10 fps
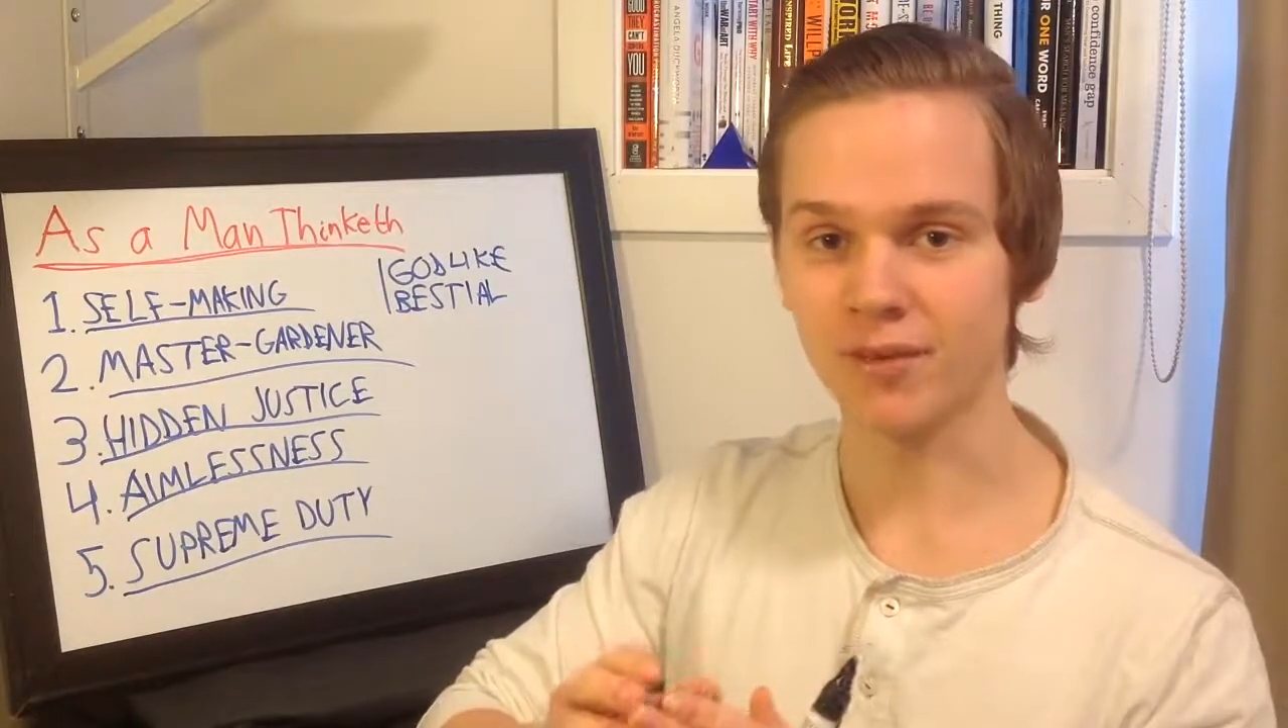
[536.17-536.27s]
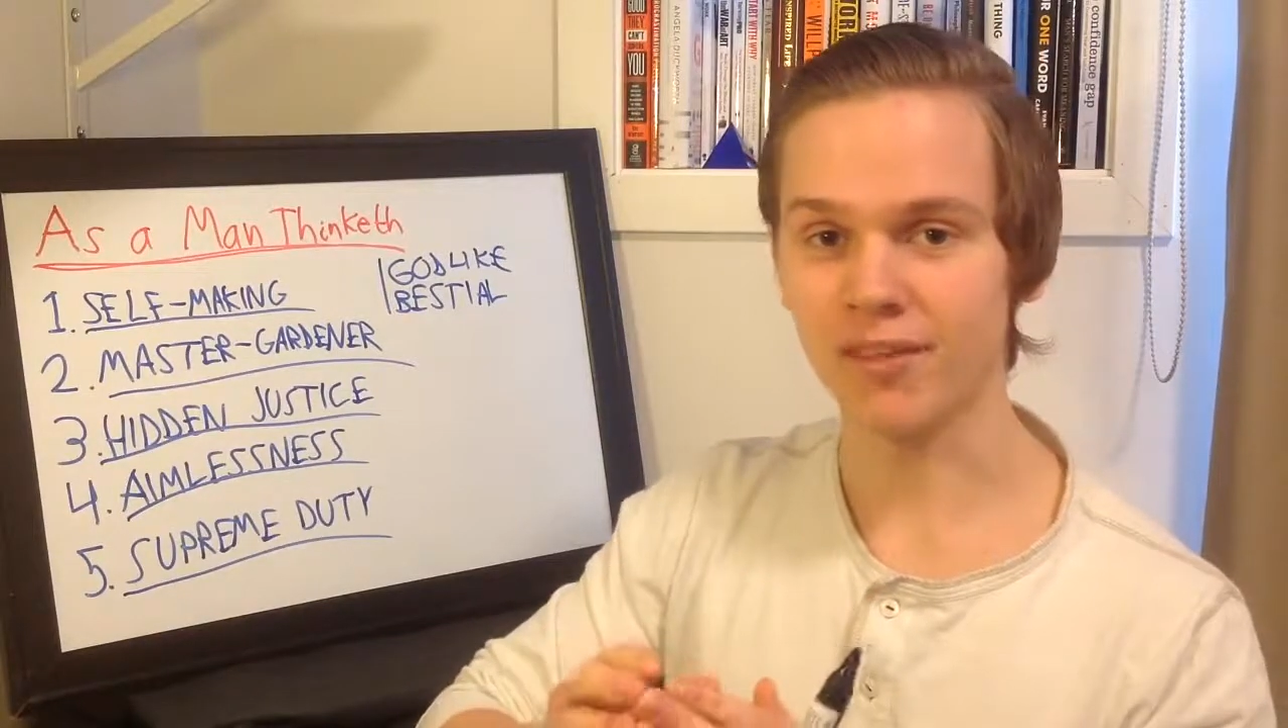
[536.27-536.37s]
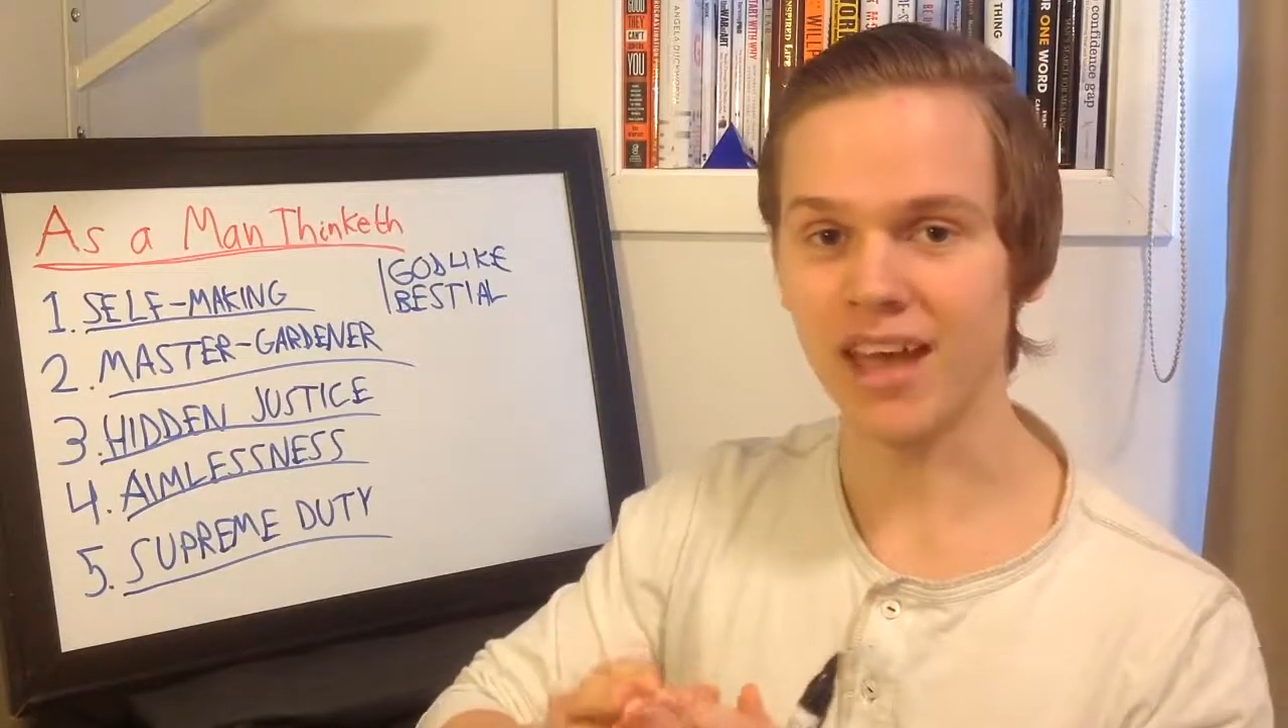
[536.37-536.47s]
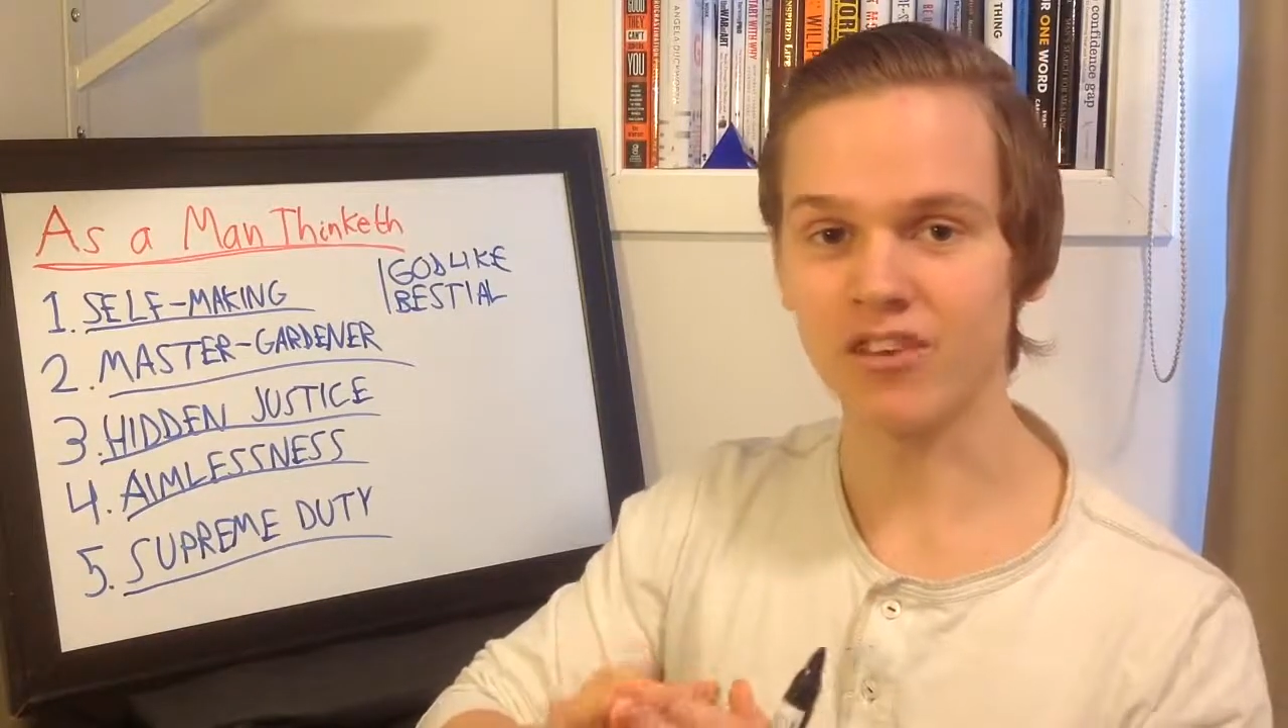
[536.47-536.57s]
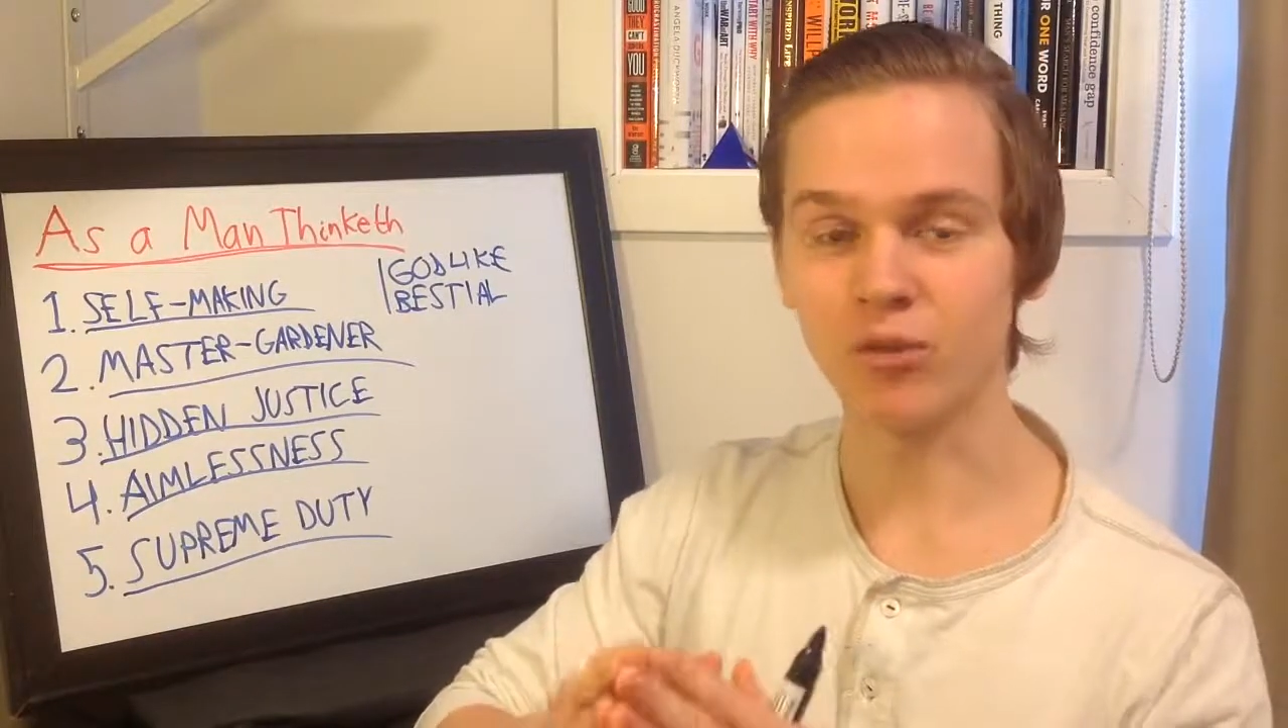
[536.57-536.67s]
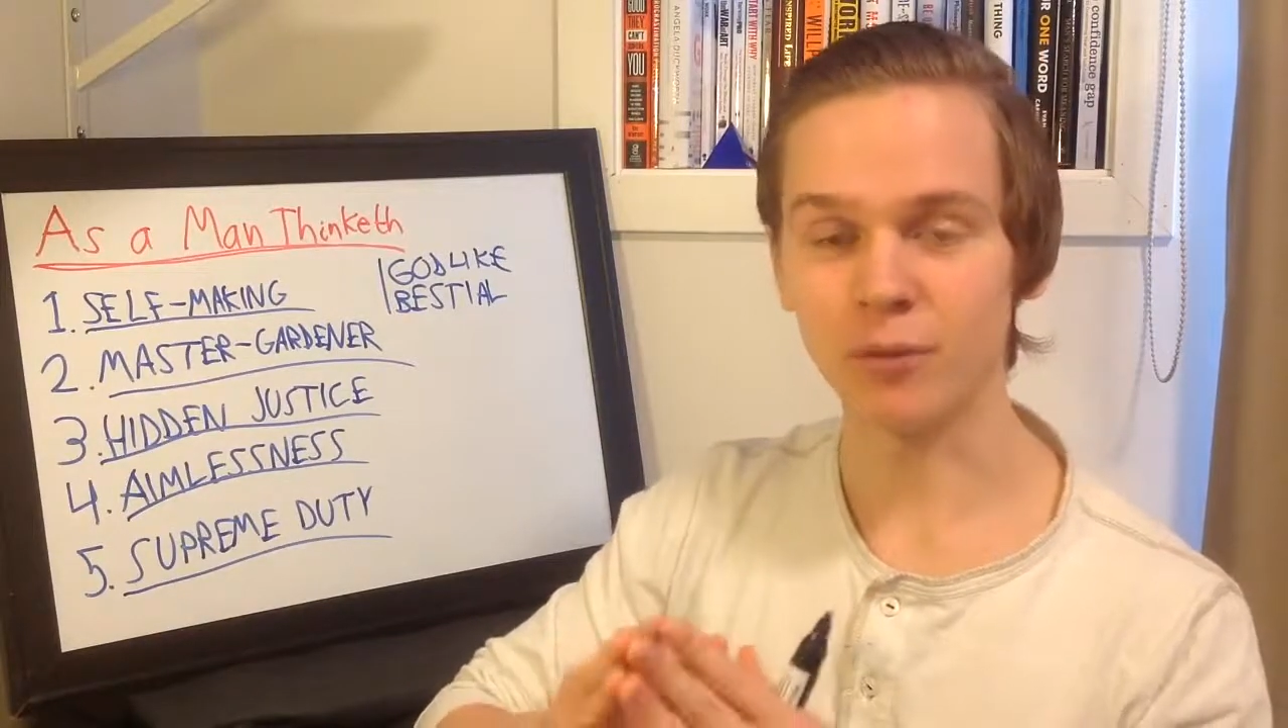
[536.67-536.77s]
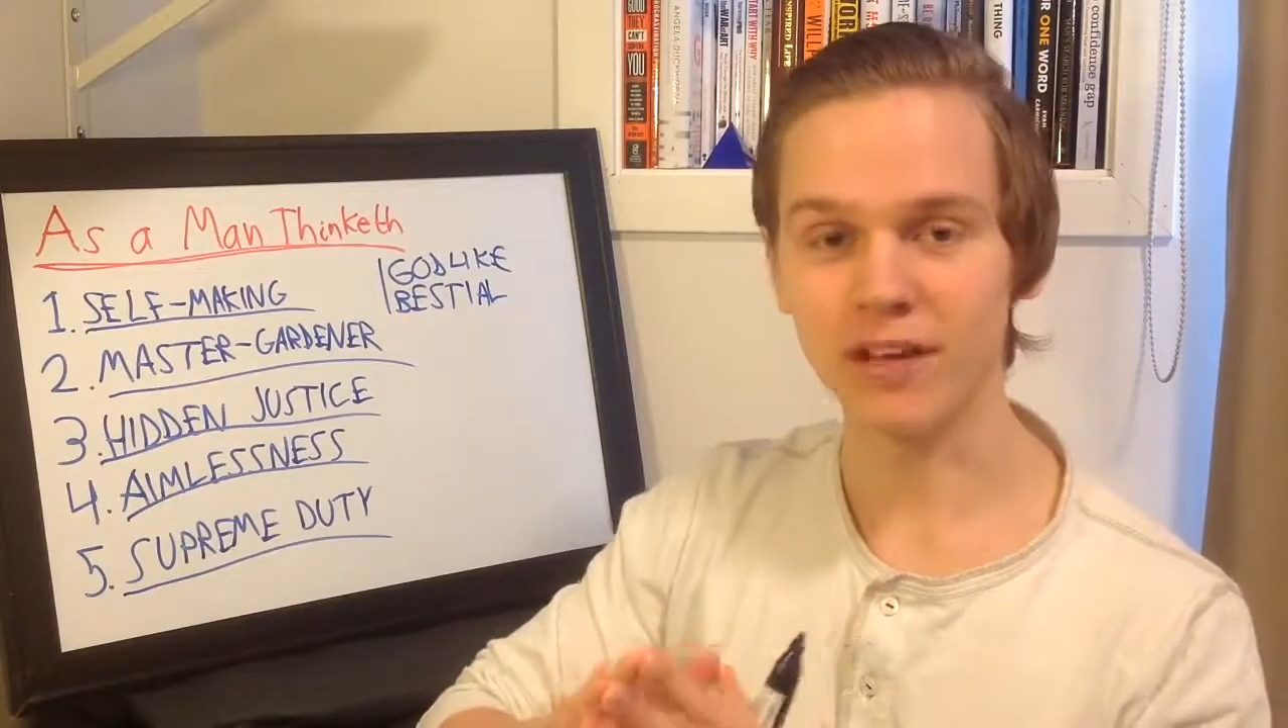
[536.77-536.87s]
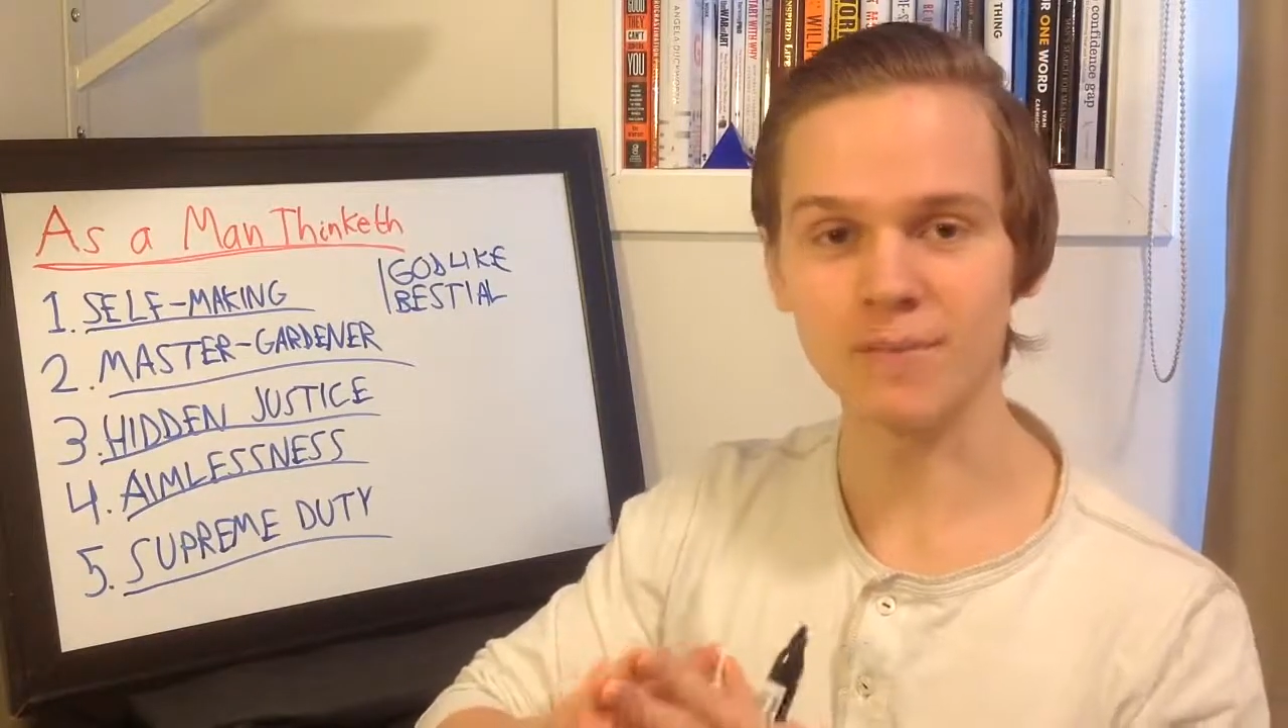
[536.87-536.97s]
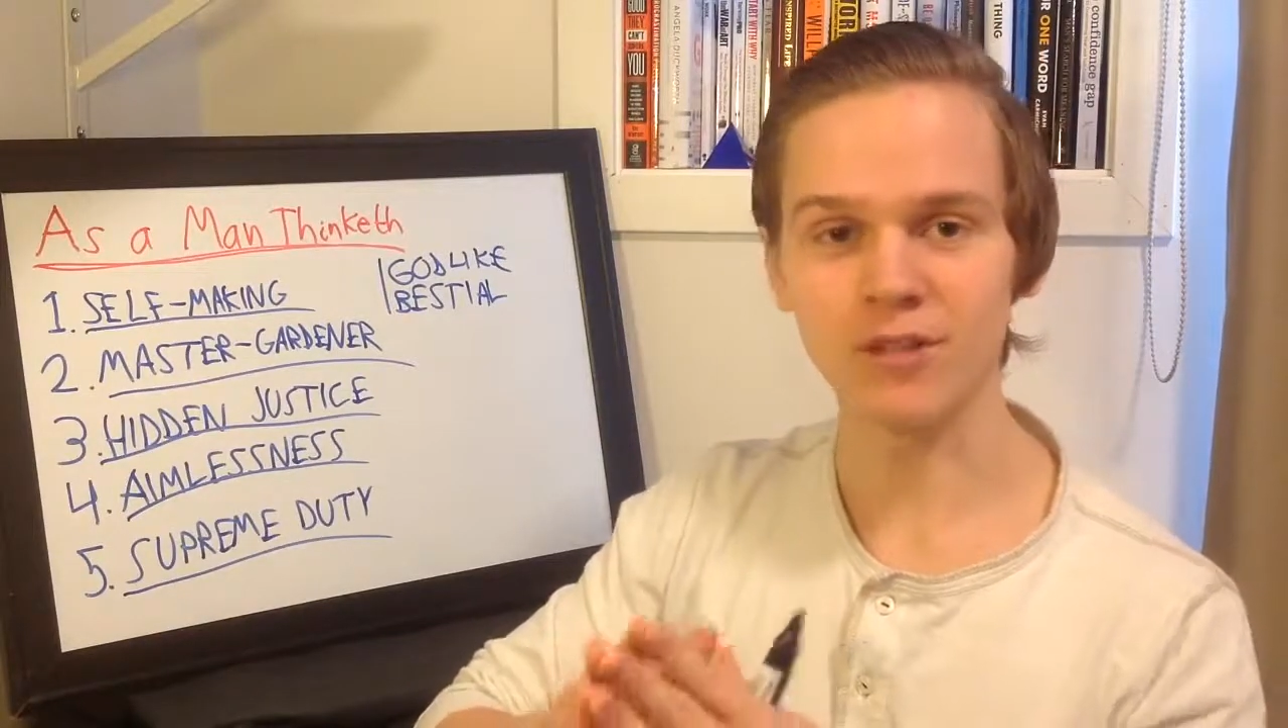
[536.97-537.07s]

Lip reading: of that supreme